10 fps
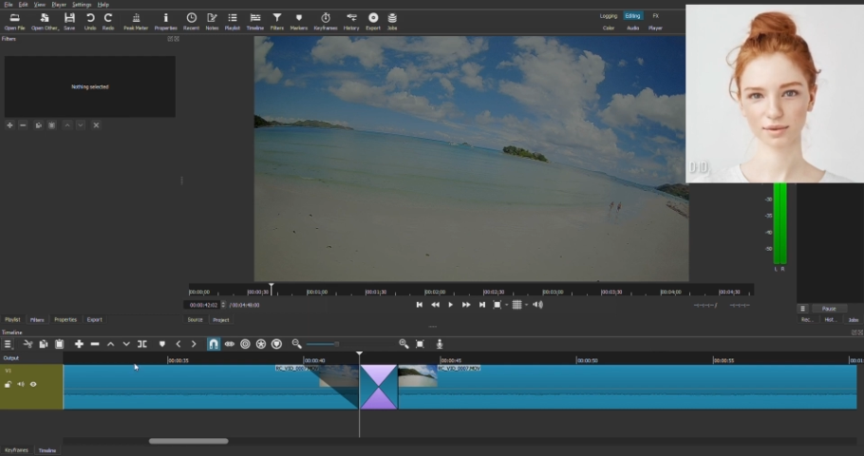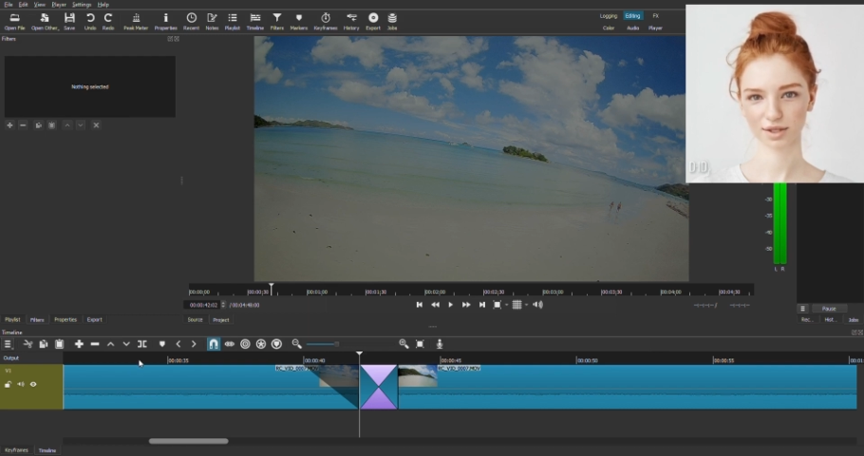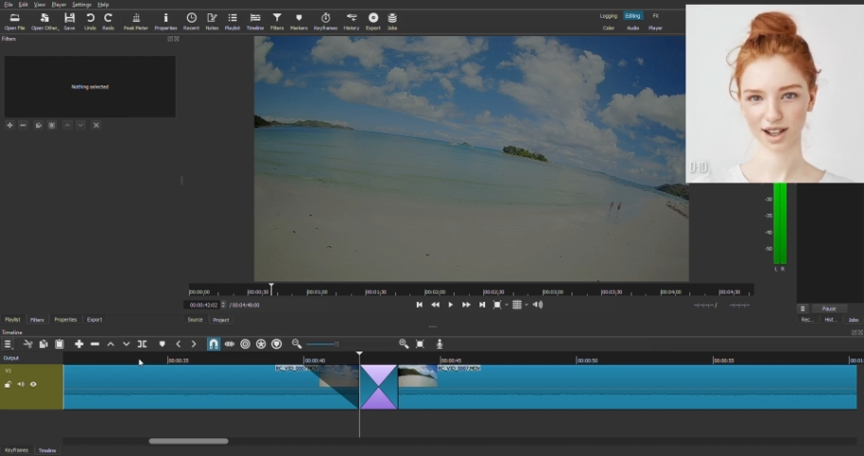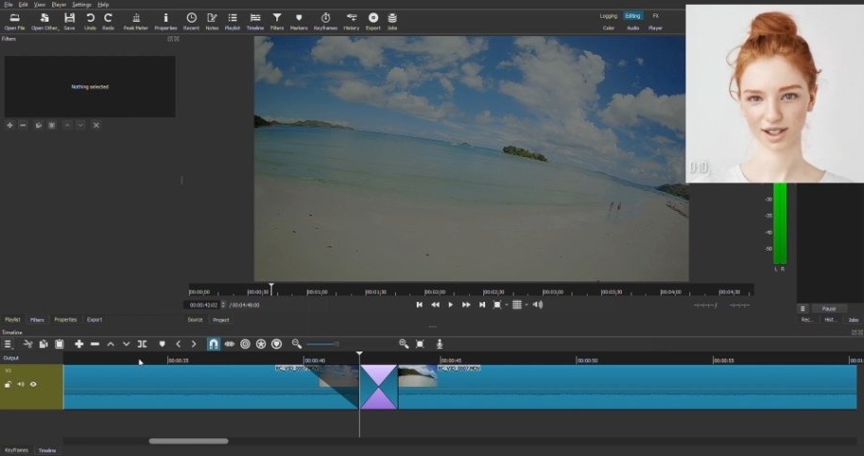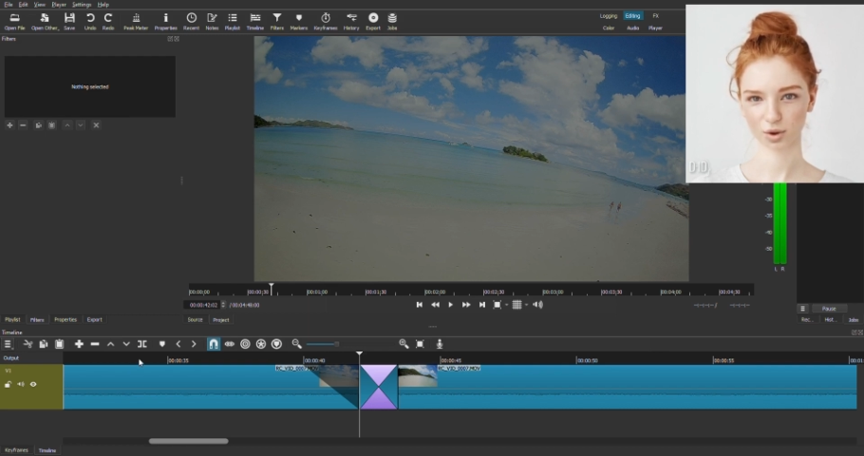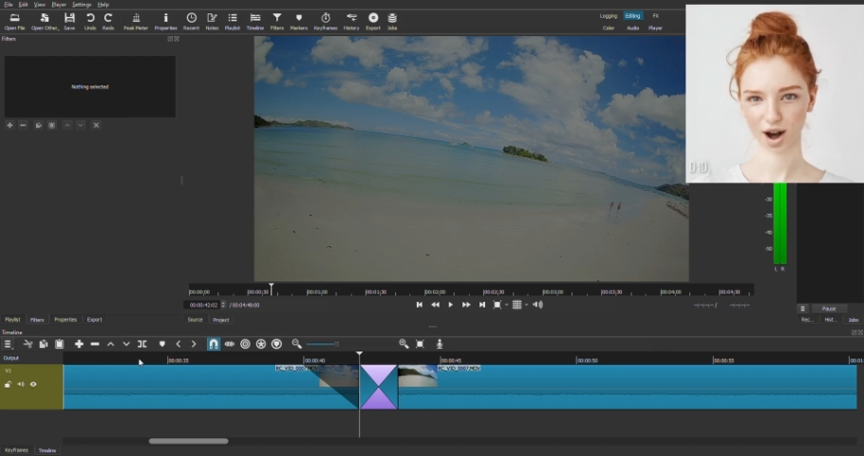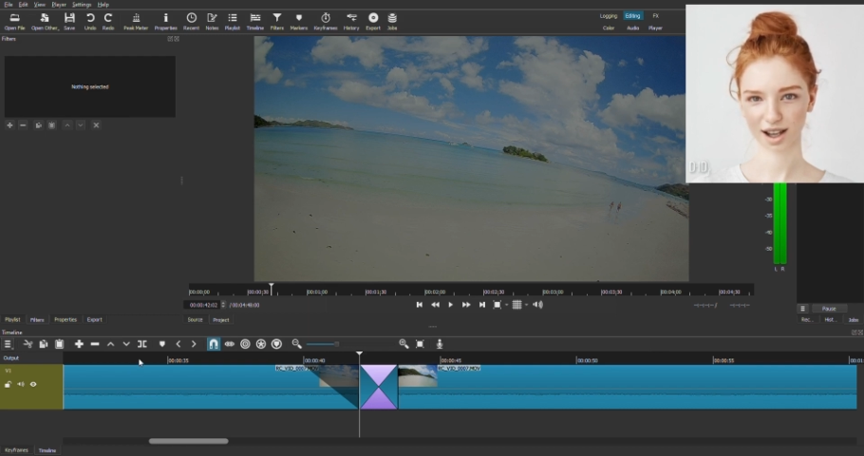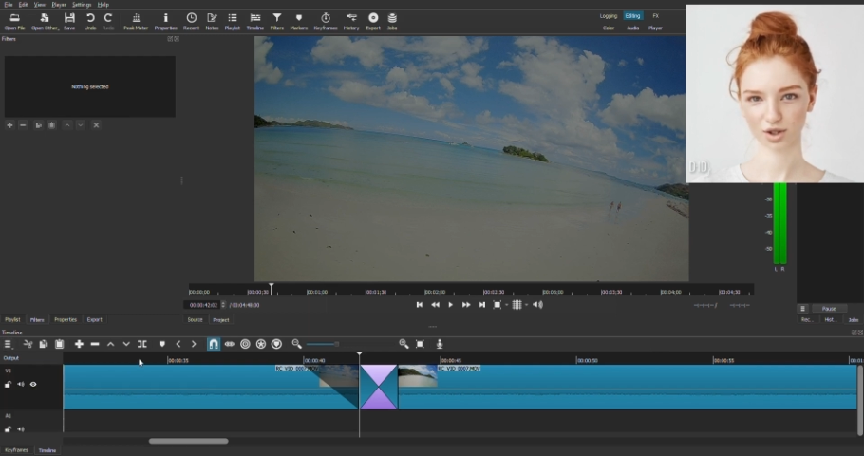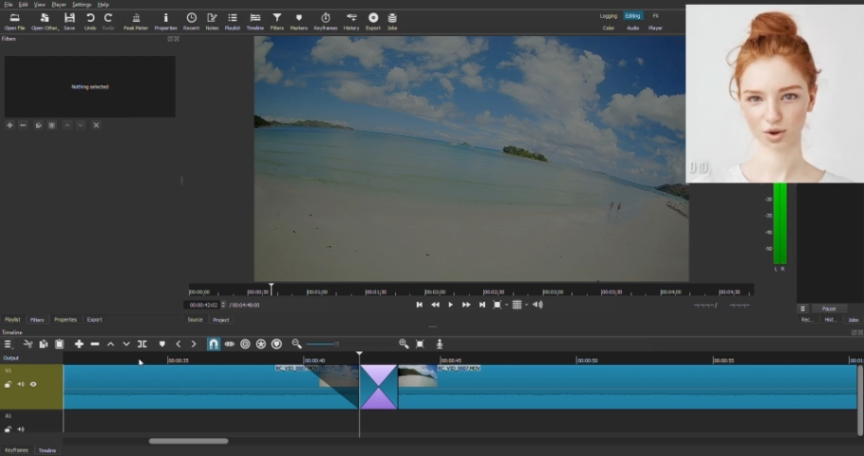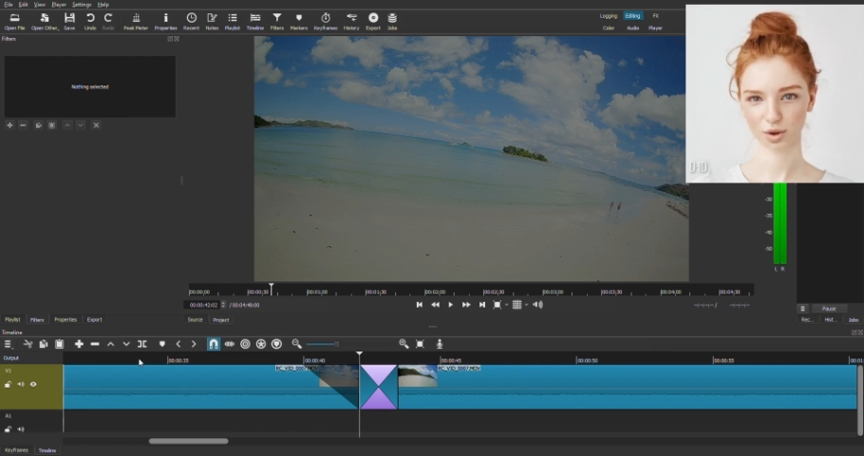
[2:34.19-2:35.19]
Then
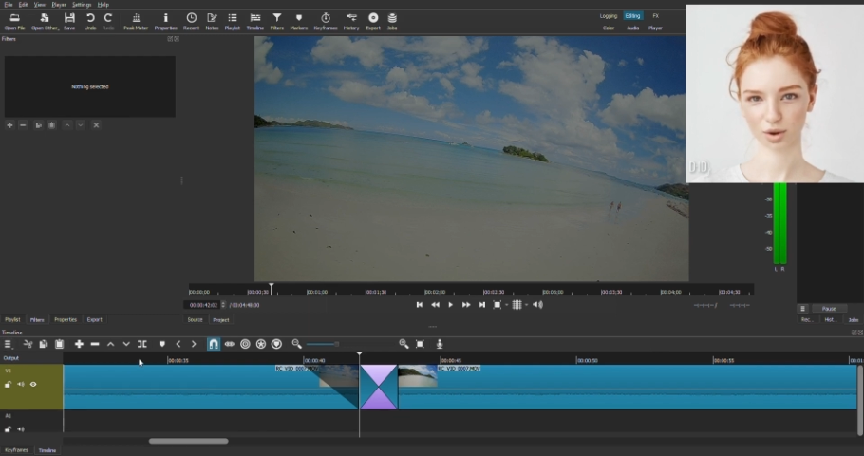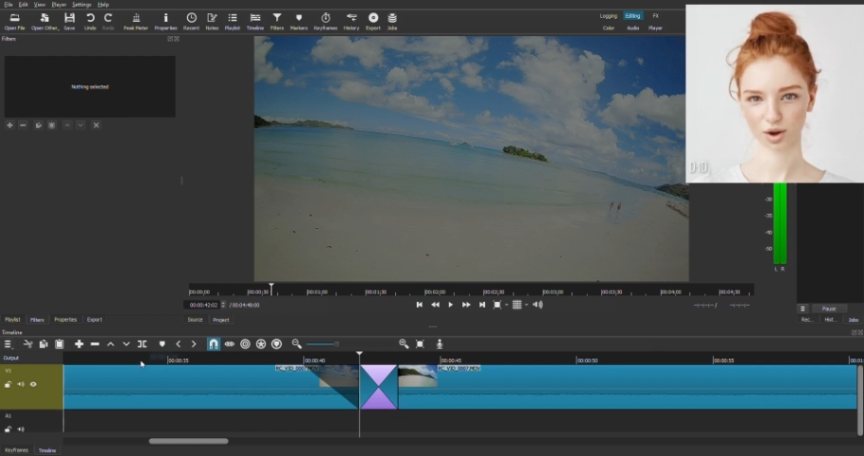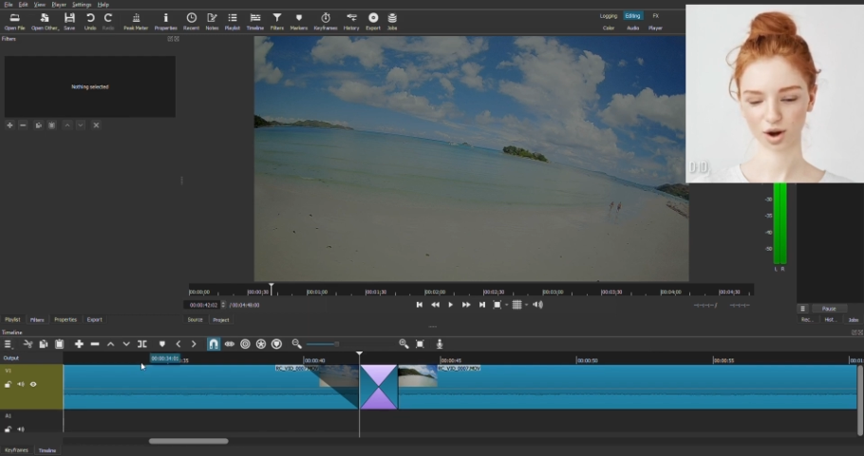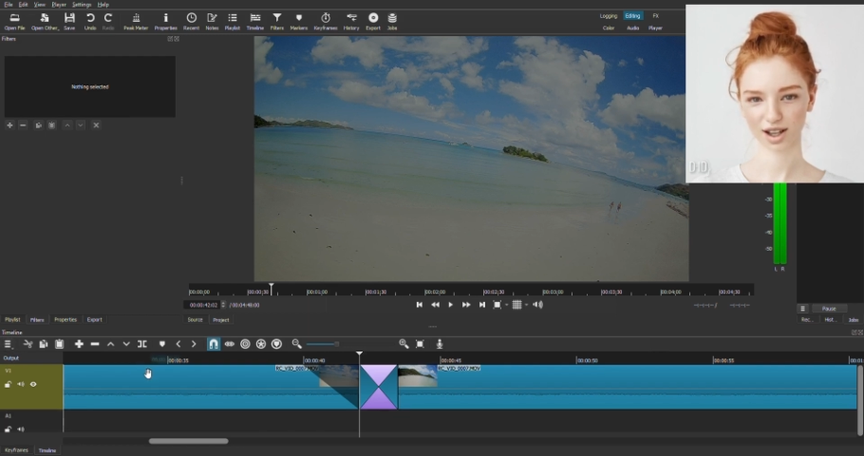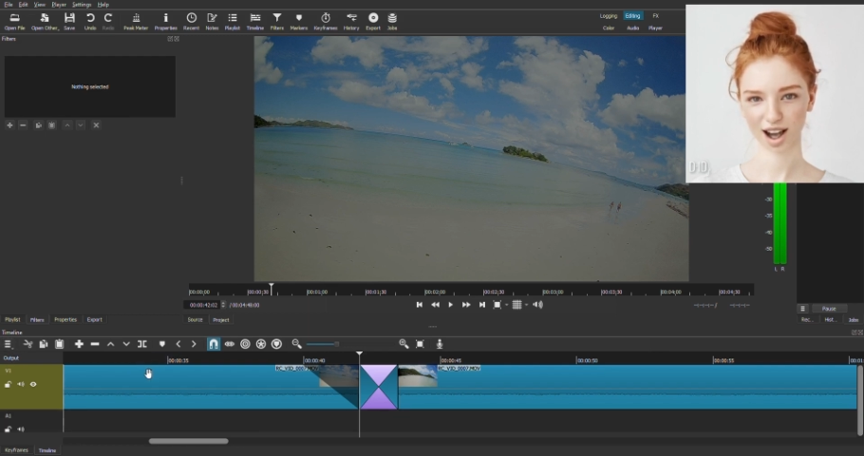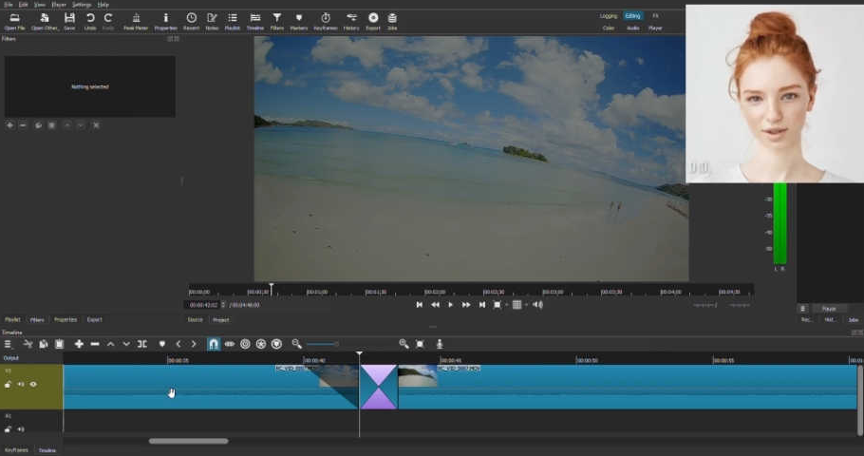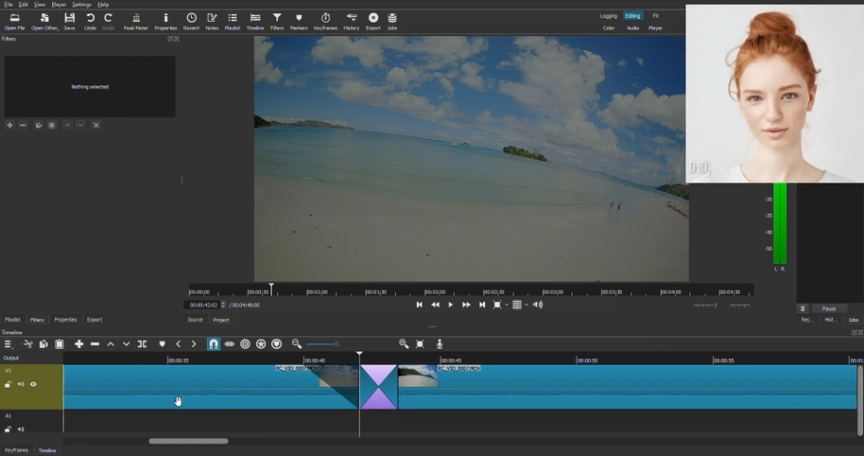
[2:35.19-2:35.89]
drag and drop your audio